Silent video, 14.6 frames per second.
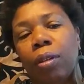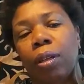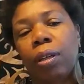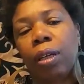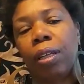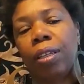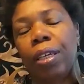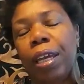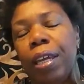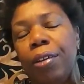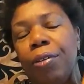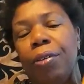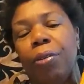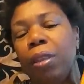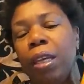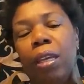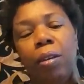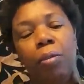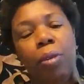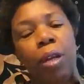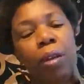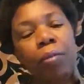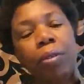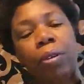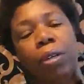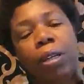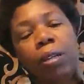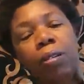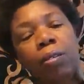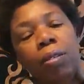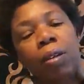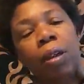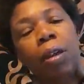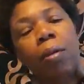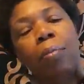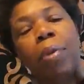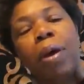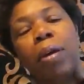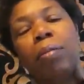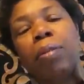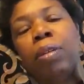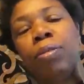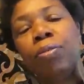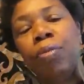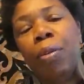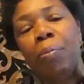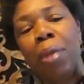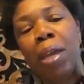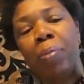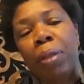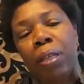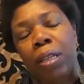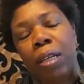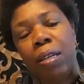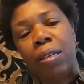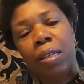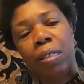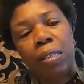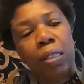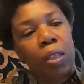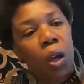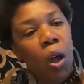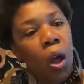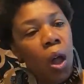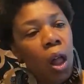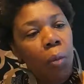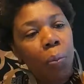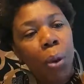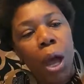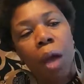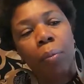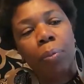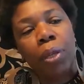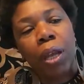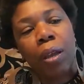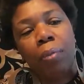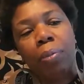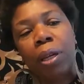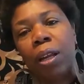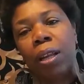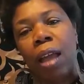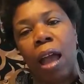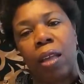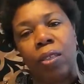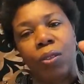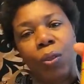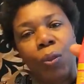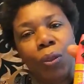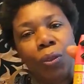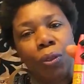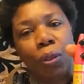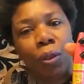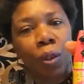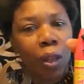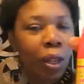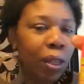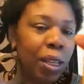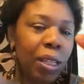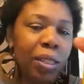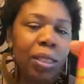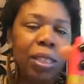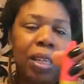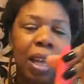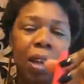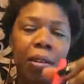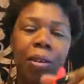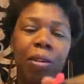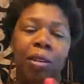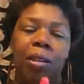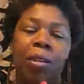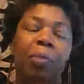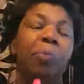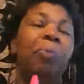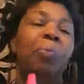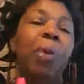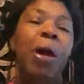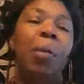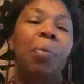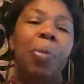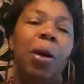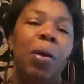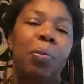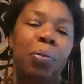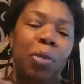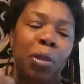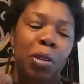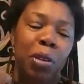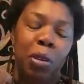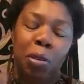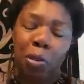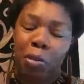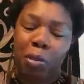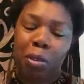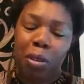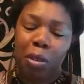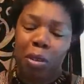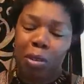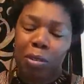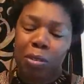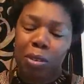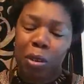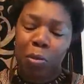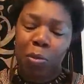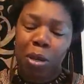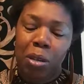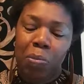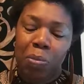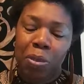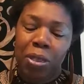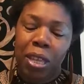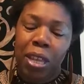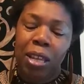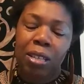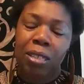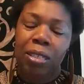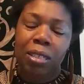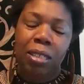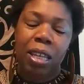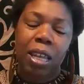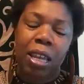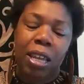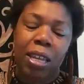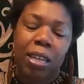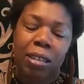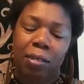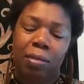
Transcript: container thing, whatever it is. But it's from Maybelline and it's called Pumped Up Colossals. Let's see how good they pump up, you know. So many things say